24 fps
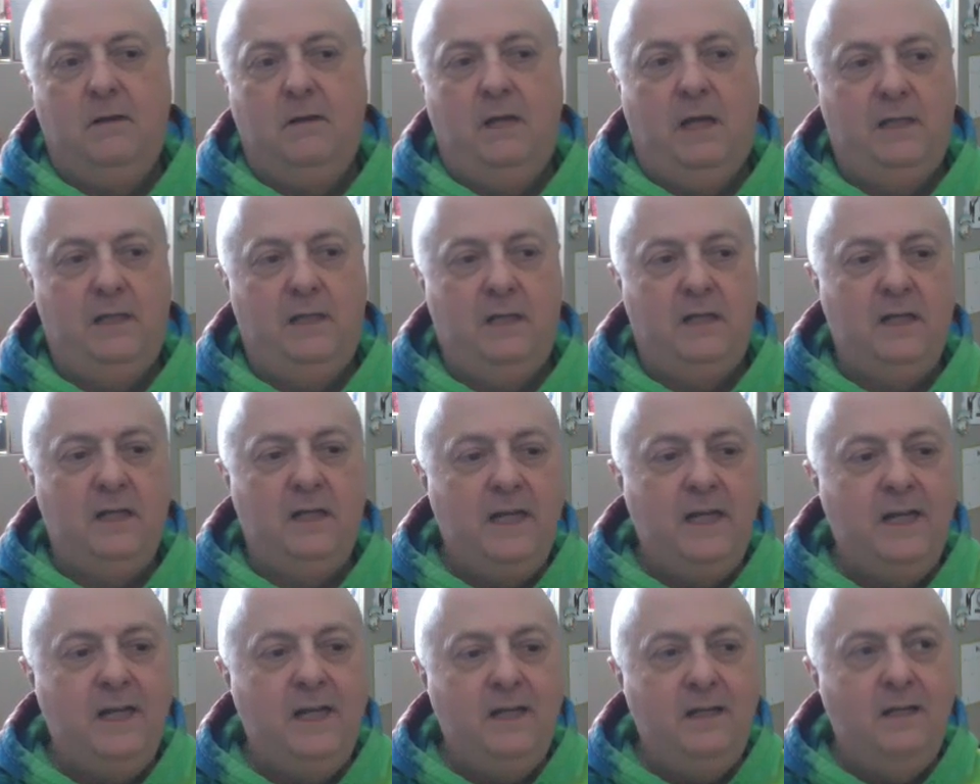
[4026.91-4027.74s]
And the
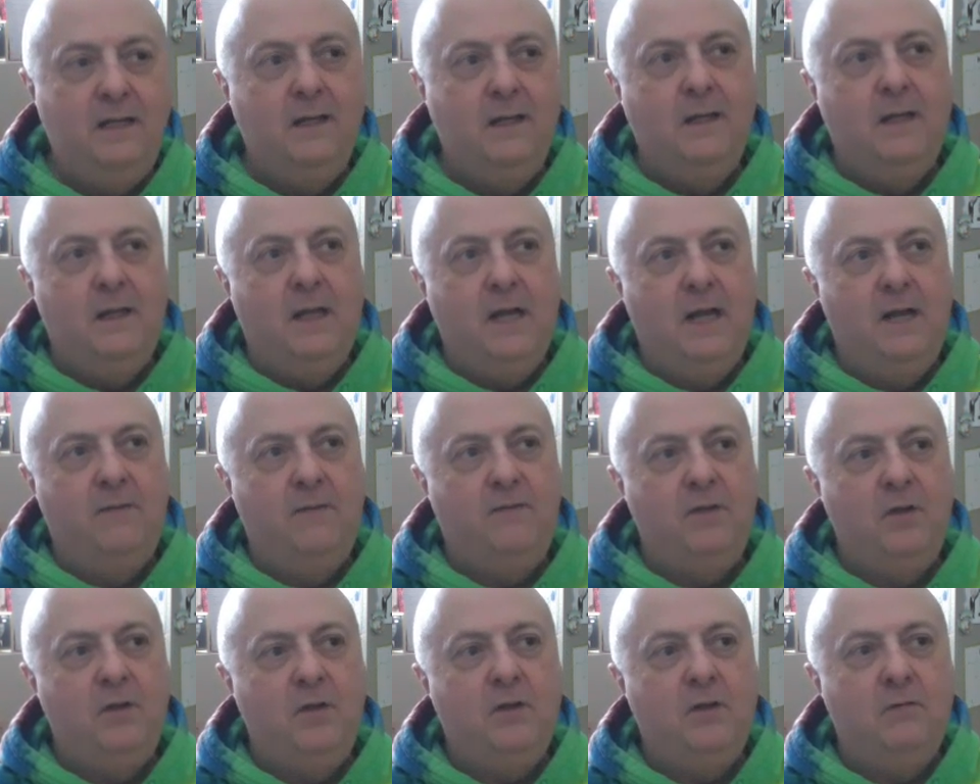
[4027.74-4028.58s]
need, and if
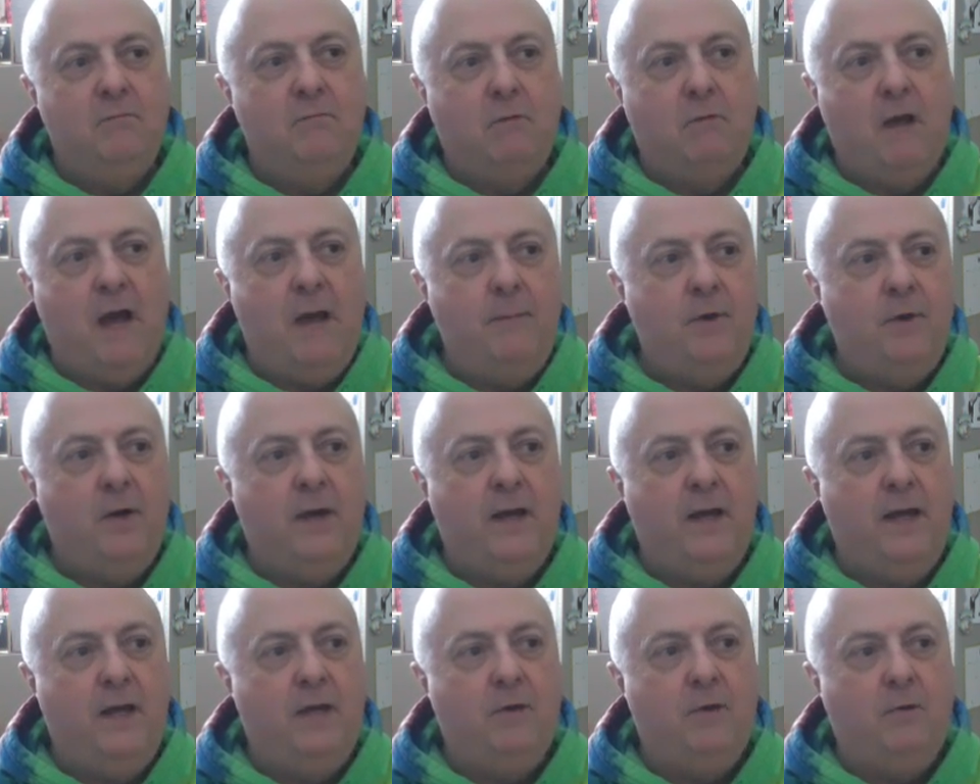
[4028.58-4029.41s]
you can wrap your
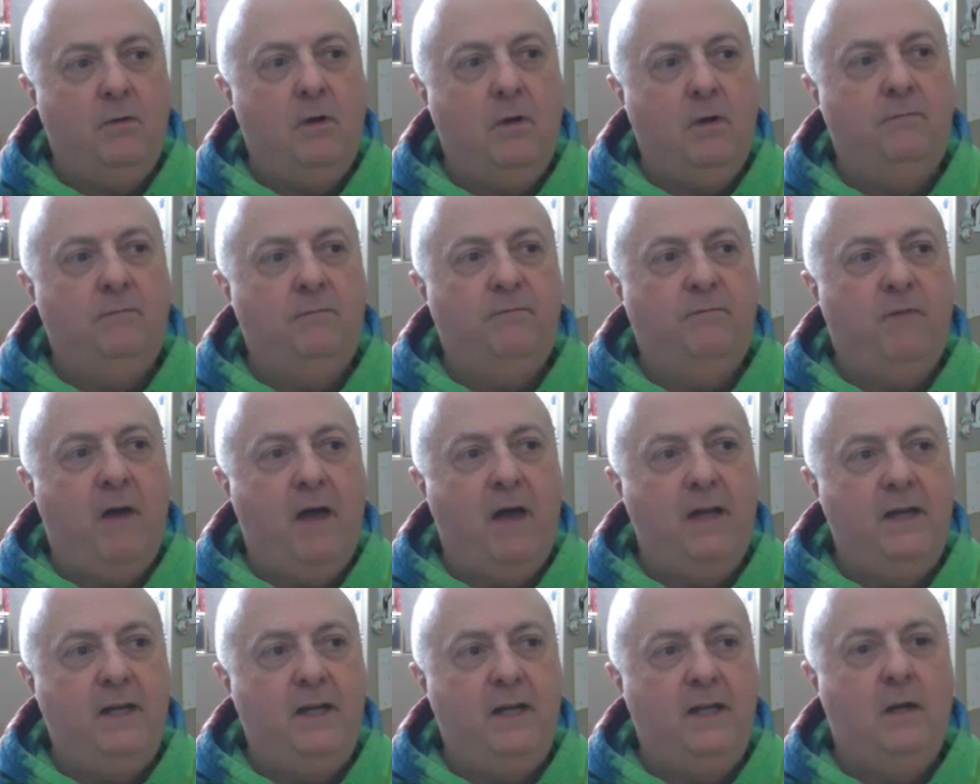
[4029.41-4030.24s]
head around
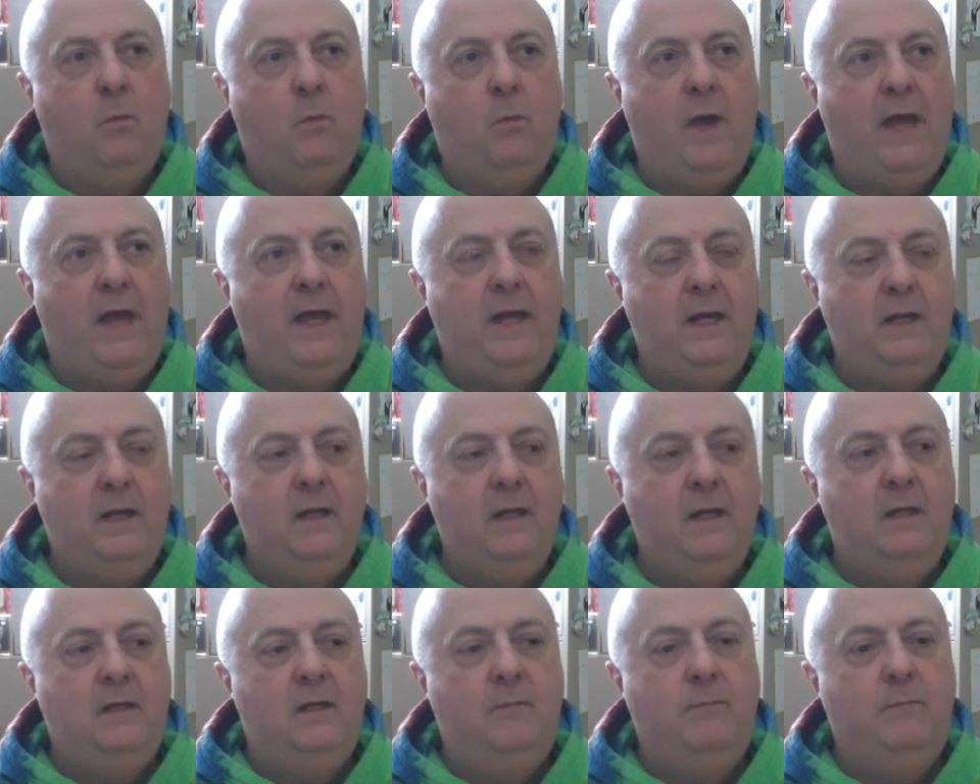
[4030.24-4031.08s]
finding a way
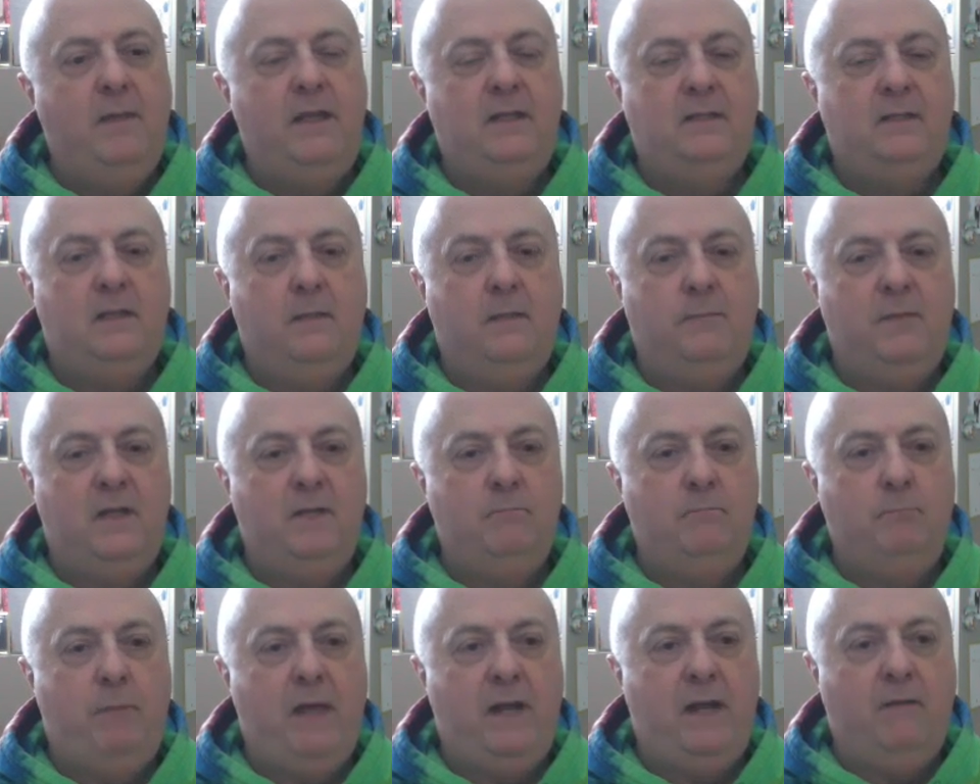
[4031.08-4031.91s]
to make something
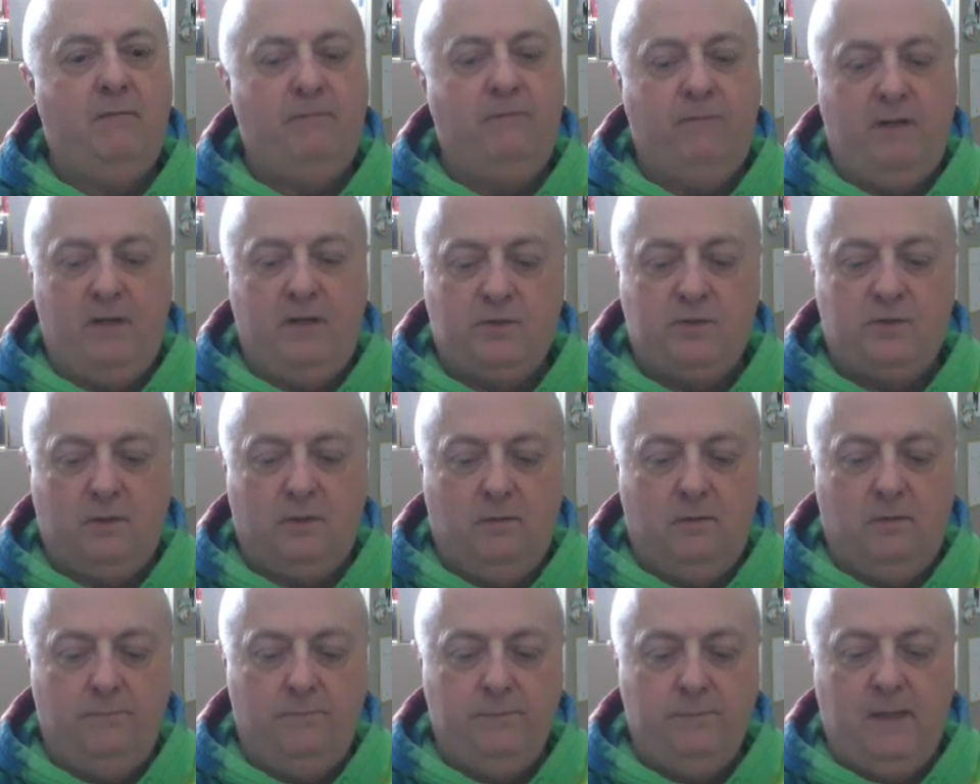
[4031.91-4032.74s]

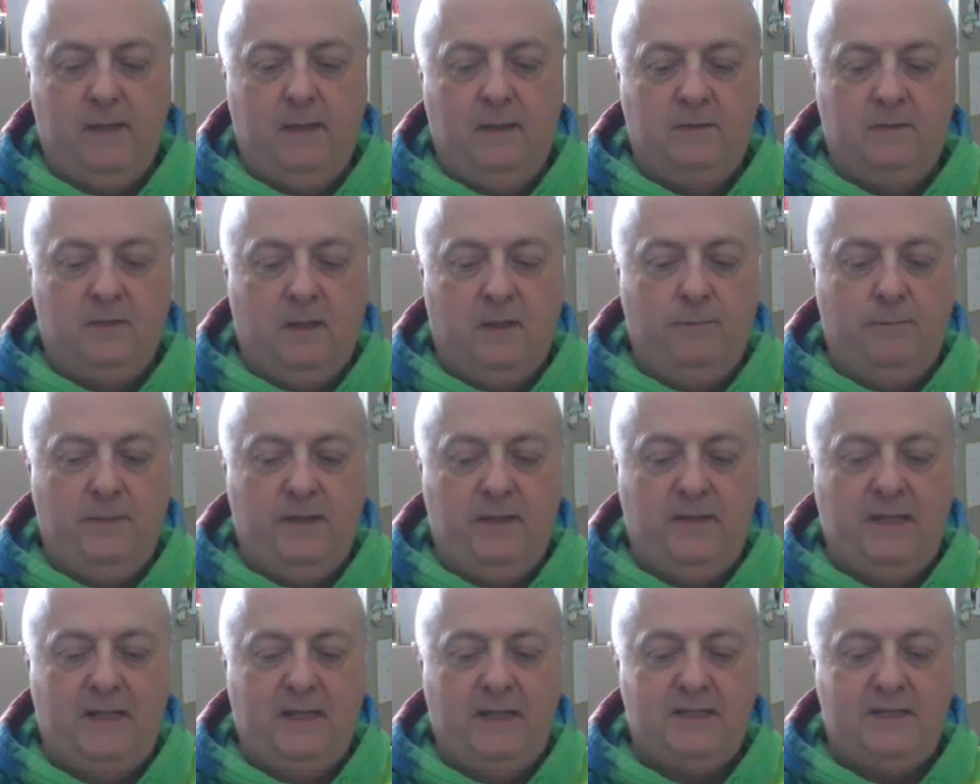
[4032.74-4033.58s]
beneficial,
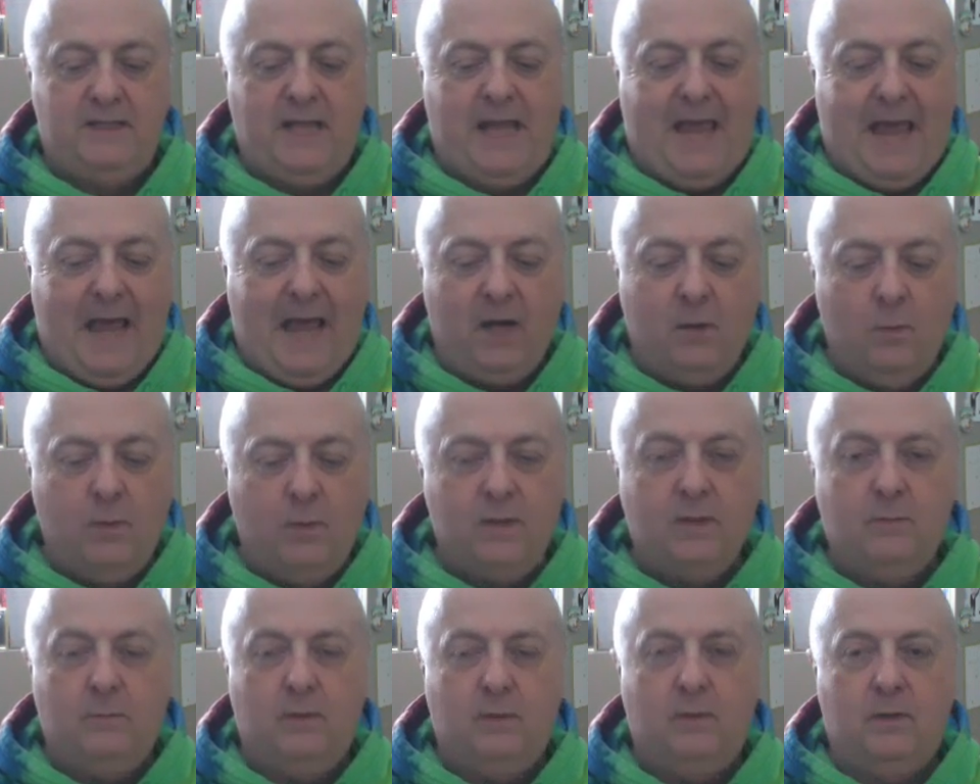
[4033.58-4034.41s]
something that's
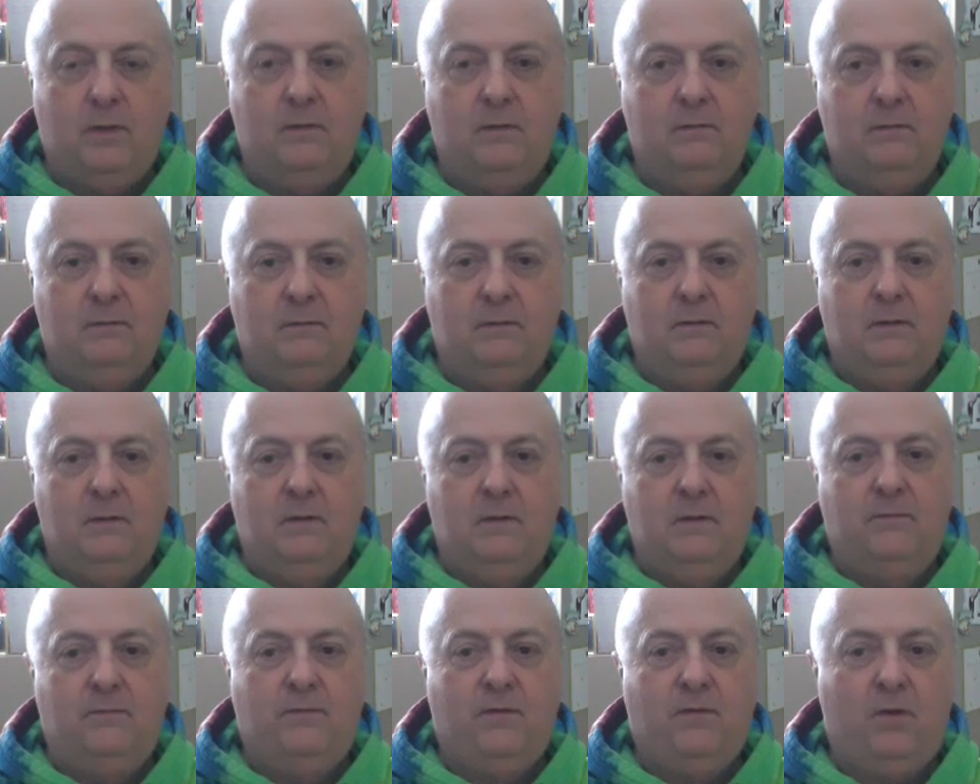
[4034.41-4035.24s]
equitable
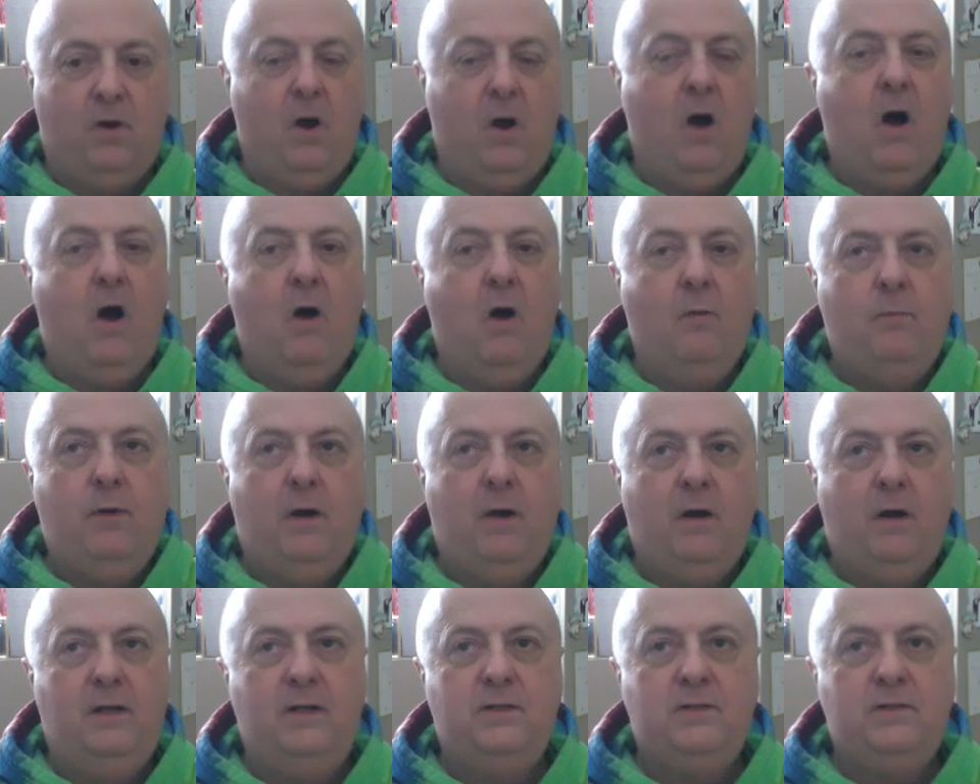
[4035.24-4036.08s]
for all
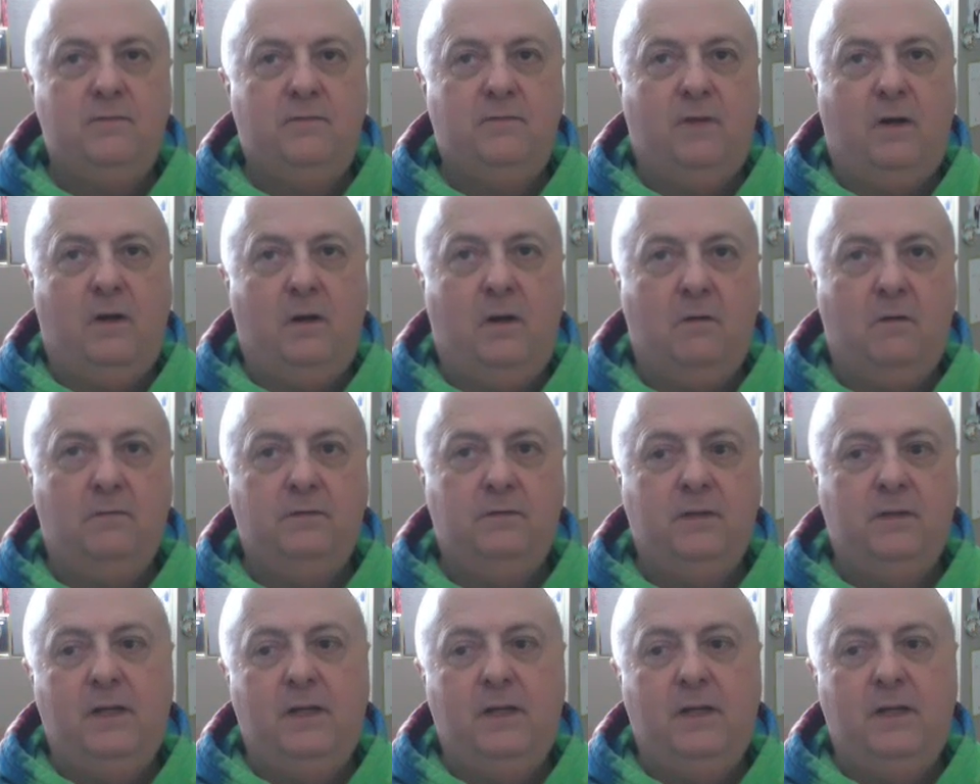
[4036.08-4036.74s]
parties involved,